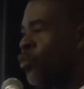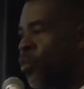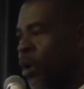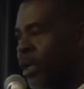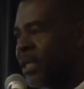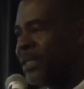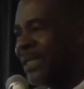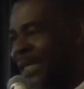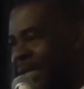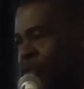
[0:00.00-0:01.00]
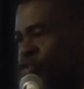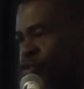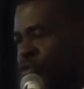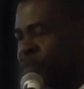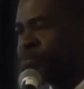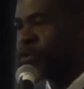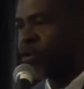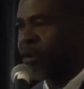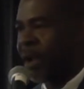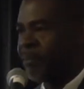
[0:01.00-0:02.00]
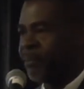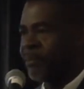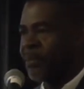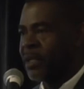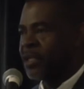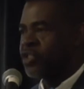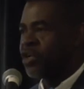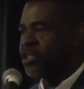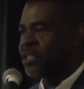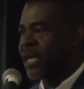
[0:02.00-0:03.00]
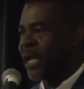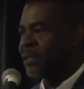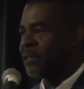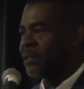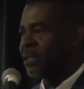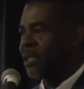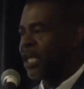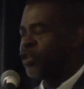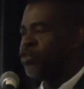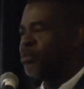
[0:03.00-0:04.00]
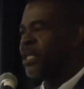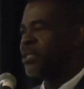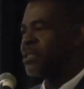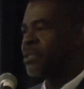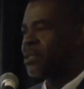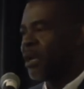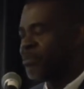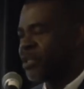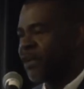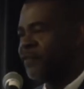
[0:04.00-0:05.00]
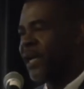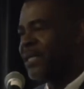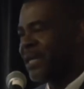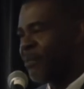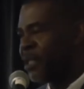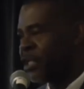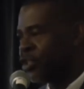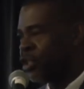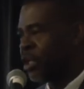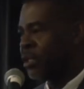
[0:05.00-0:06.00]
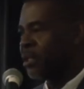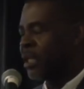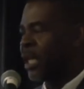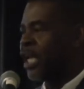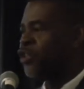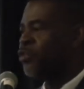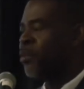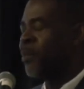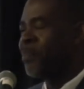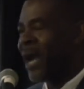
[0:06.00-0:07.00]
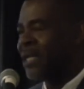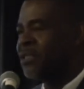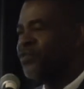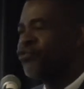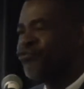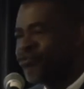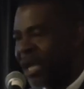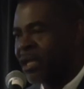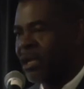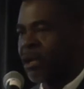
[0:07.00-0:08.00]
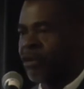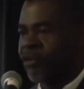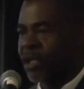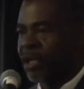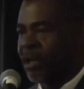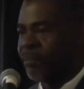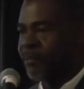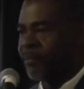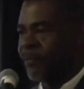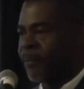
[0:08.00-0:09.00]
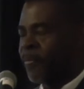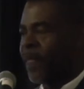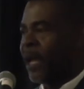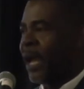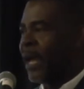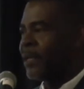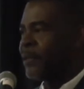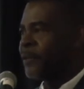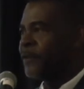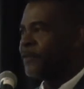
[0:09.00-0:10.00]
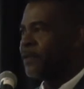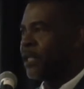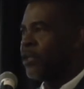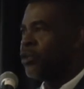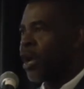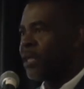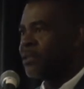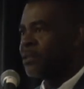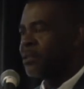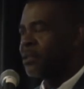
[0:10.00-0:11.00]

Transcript: to work it into the program such that it will be subject for examination, it will be part of the regular curriculum, and not